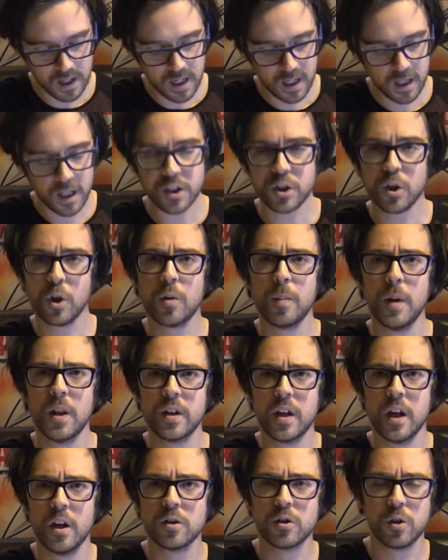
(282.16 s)
Let's talk about
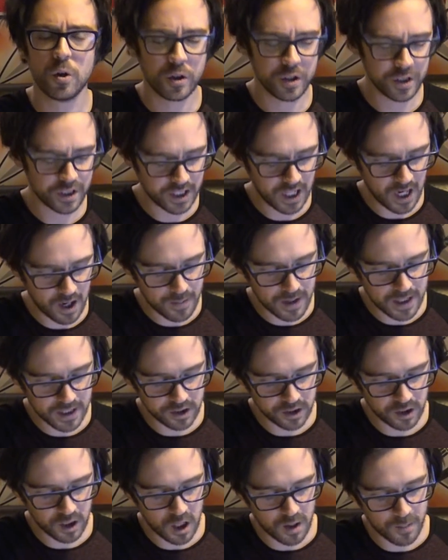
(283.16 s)
the Chaos Lord and
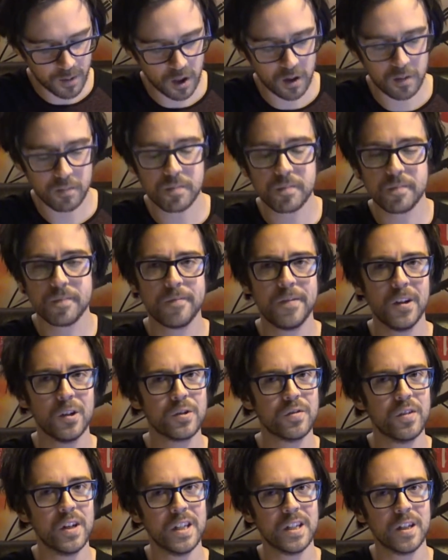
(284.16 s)
Terminator armor.
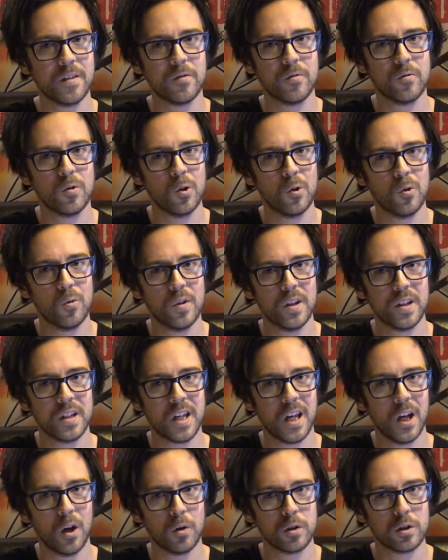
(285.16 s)
Fills a very different role than the
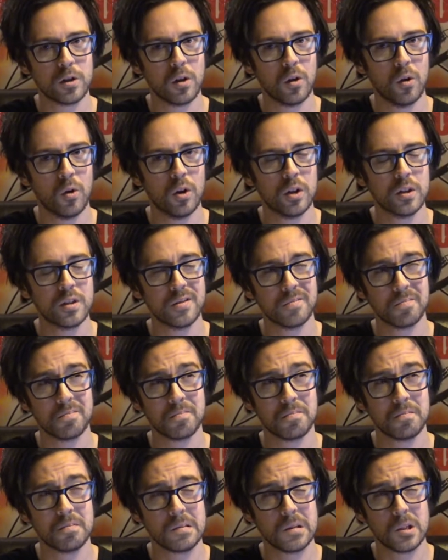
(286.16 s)
Chaos Lord.
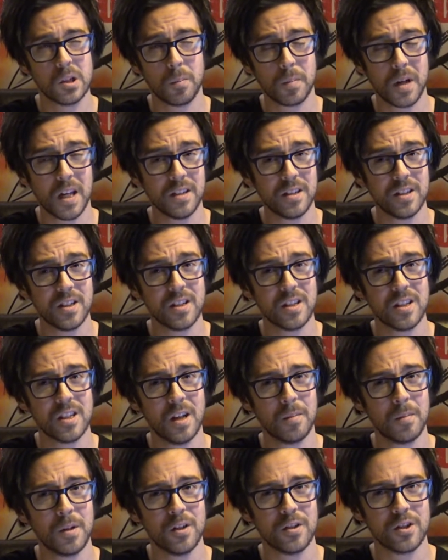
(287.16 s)
Some cases it's
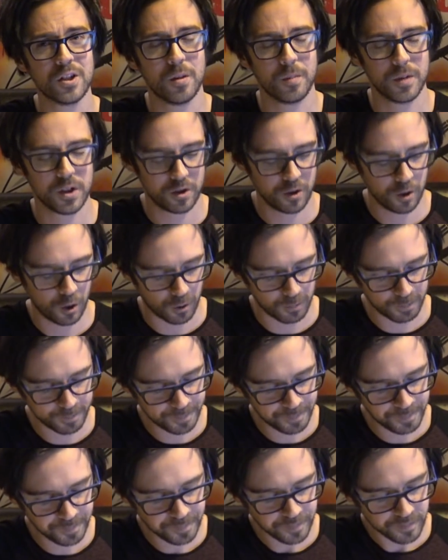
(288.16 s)
similar, some it's not.
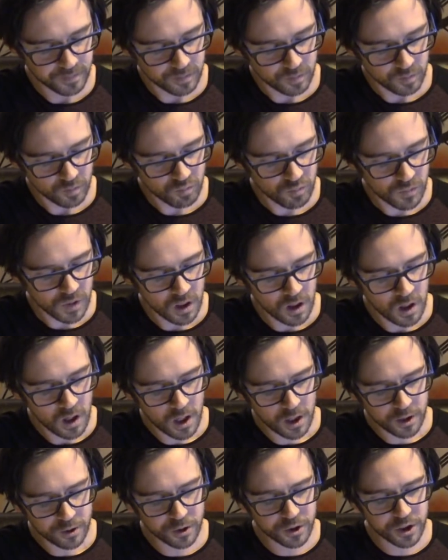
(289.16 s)

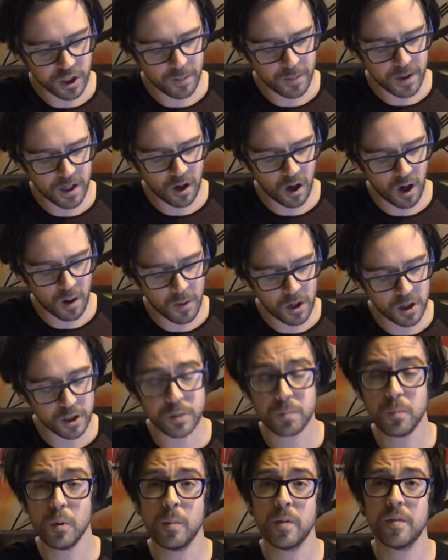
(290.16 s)
So Terminator armor
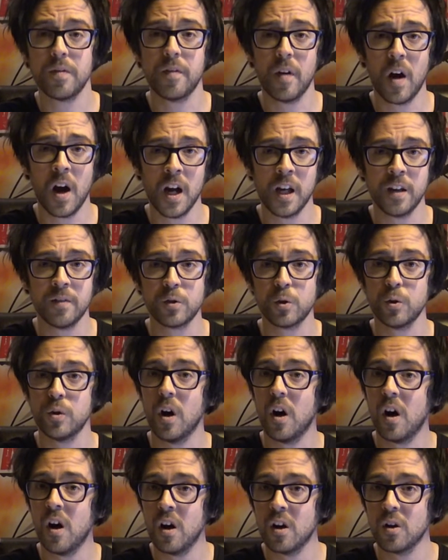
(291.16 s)
is movement 5, so
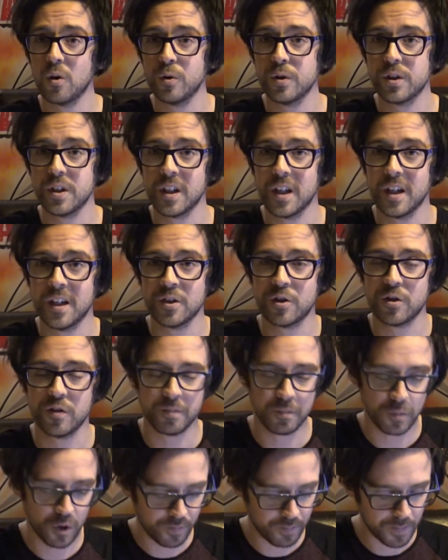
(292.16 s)
you are losing an inch
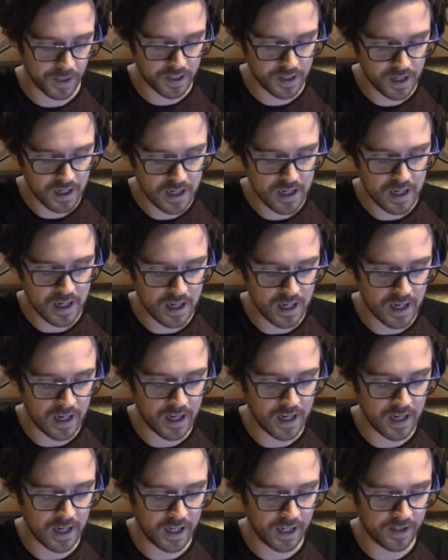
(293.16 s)
of movement uh,
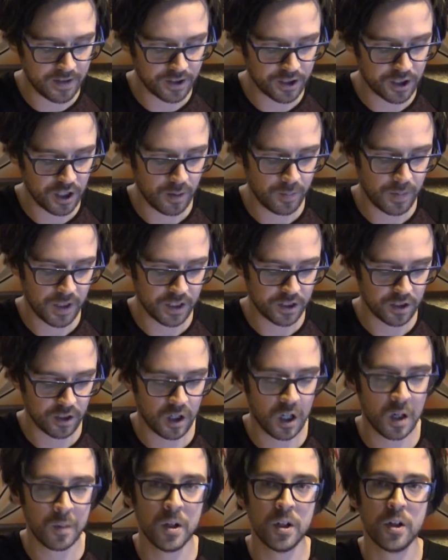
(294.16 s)
in the Terminator
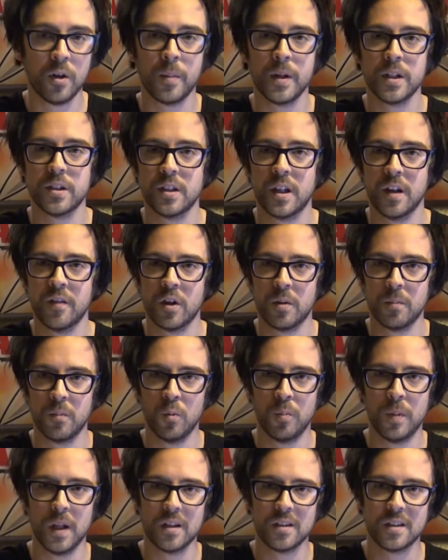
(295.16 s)
armor. You're basically giving up
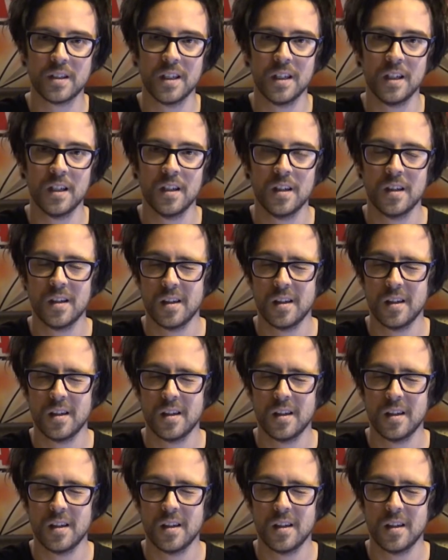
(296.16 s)
mobility